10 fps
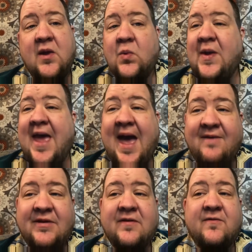we
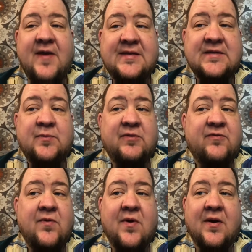haven't faced
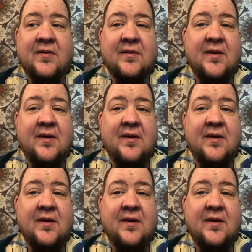before,